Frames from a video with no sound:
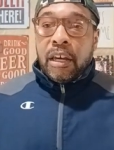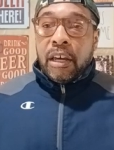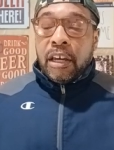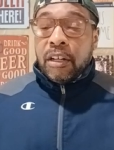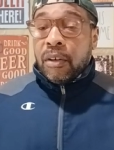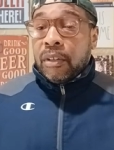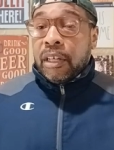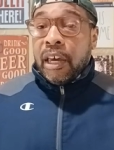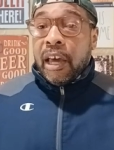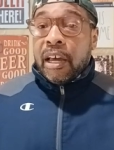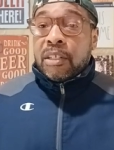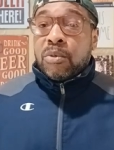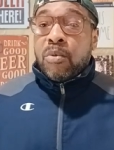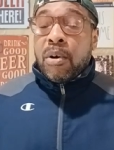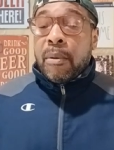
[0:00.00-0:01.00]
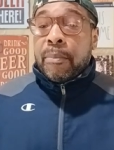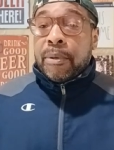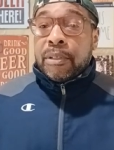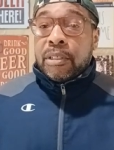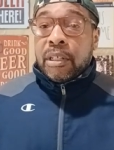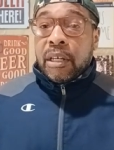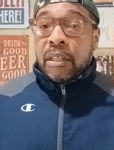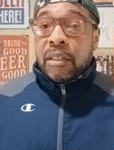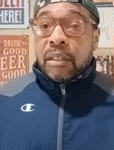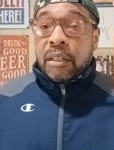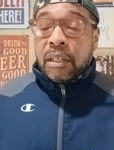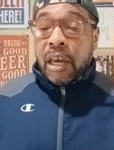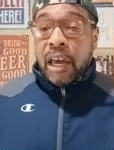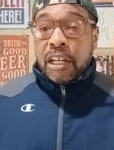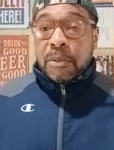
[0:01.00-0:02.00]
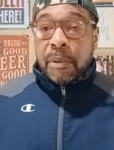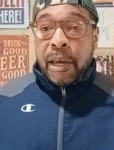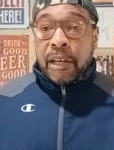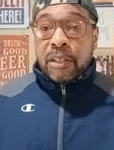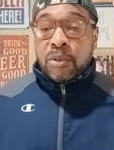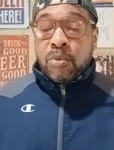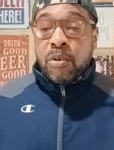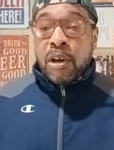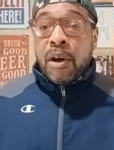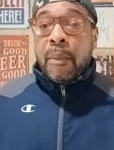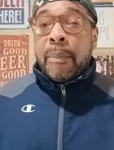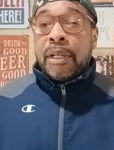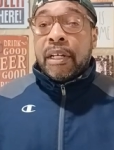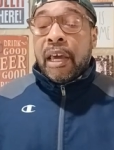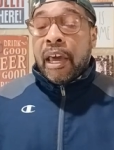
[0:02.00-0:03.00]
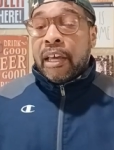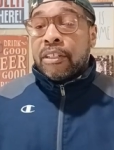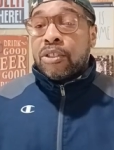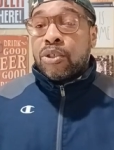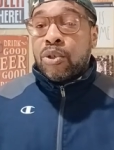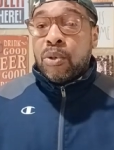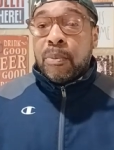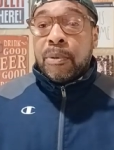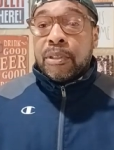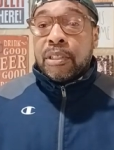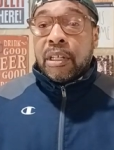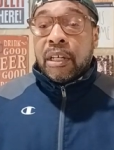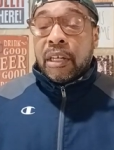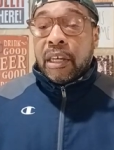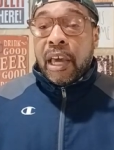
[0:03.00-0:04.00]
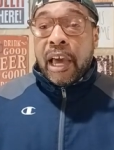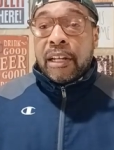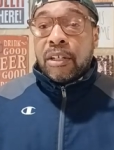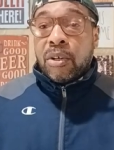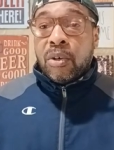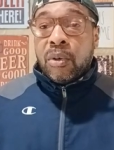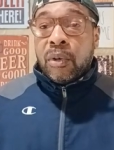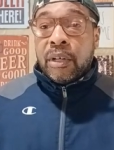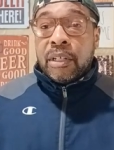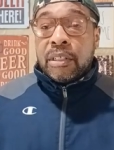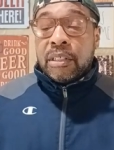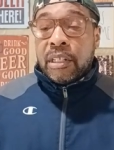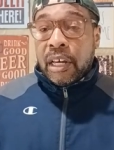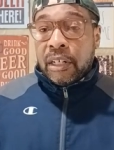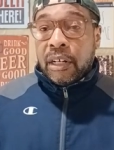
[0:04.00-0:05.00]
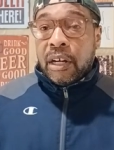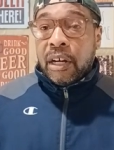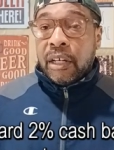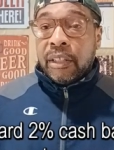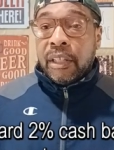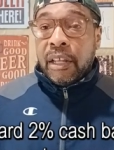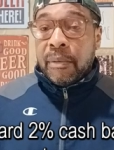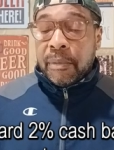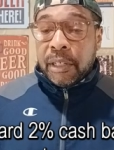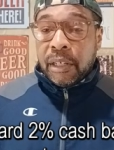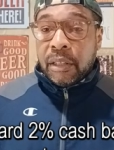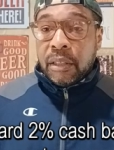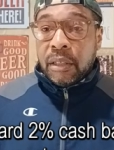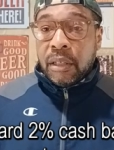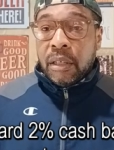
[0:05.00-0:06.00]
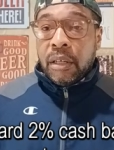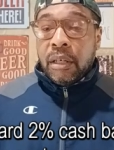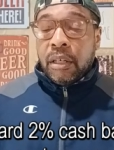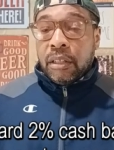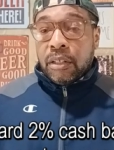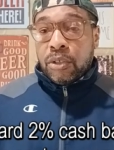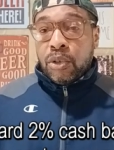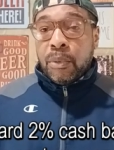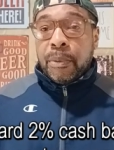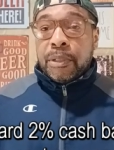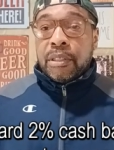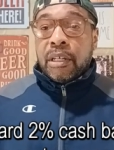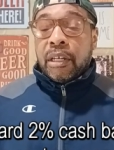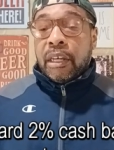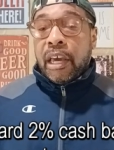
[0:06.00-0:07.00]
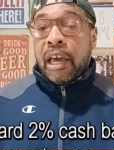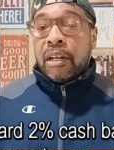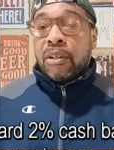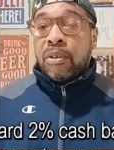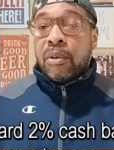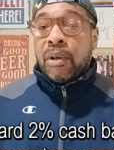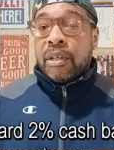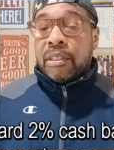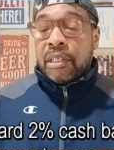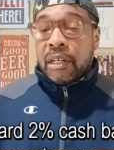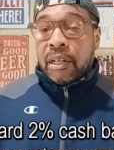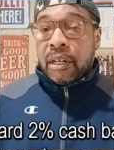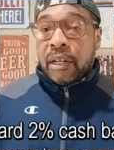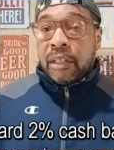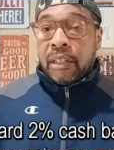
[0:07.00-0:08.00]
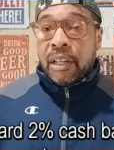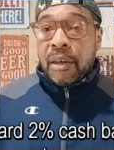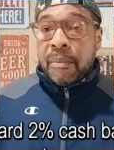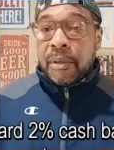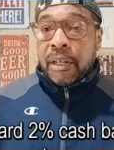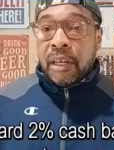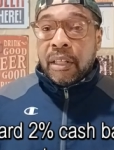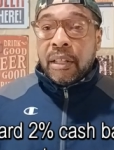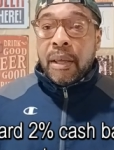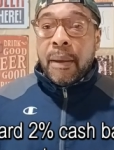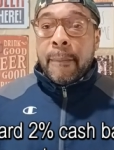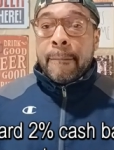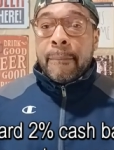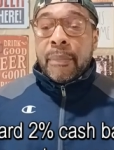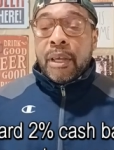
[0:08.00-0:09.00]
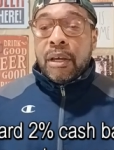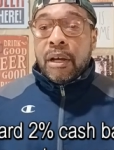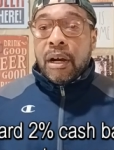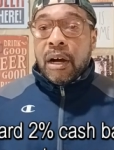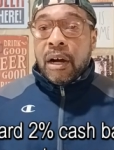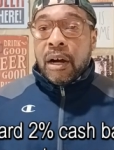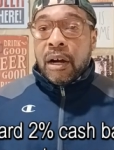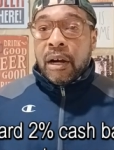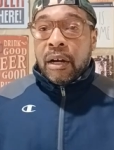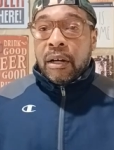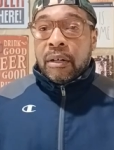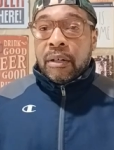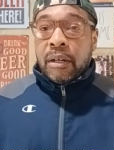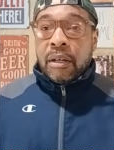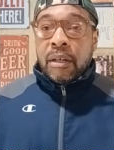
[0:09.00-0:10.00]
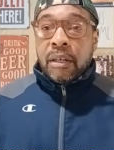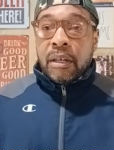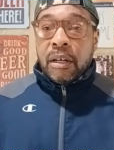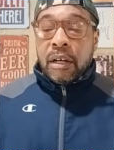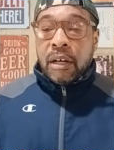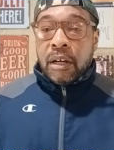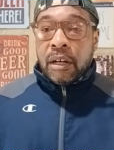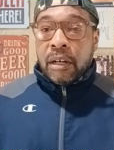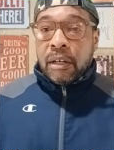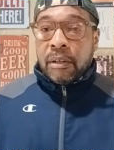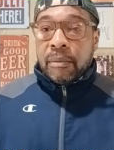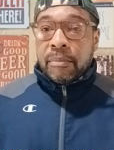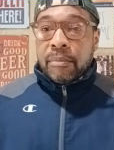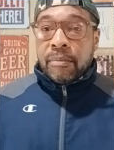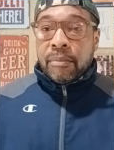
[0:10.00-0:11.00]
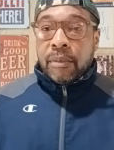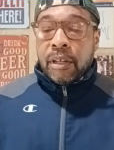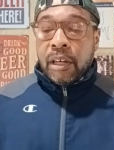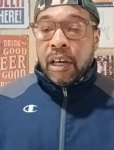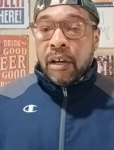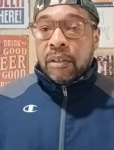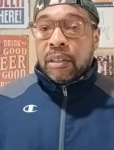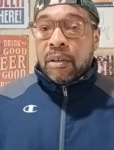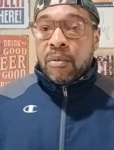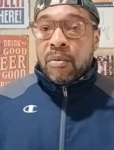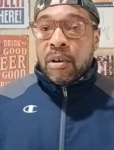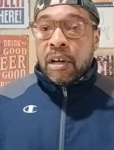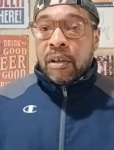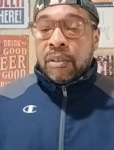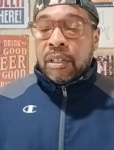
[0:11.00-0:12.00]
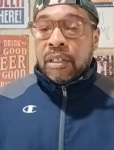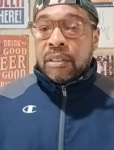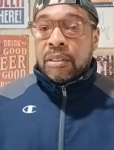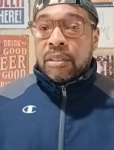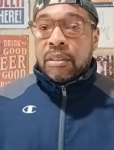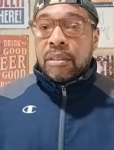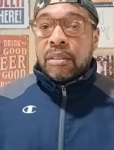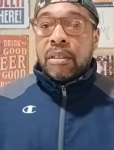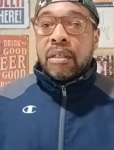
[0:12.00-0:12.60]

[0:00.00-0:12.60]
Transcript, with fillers: it only has 1% cashback as well, but it has 2% categories that are unlimited. The 2% categories that are unlimited are health and wellness,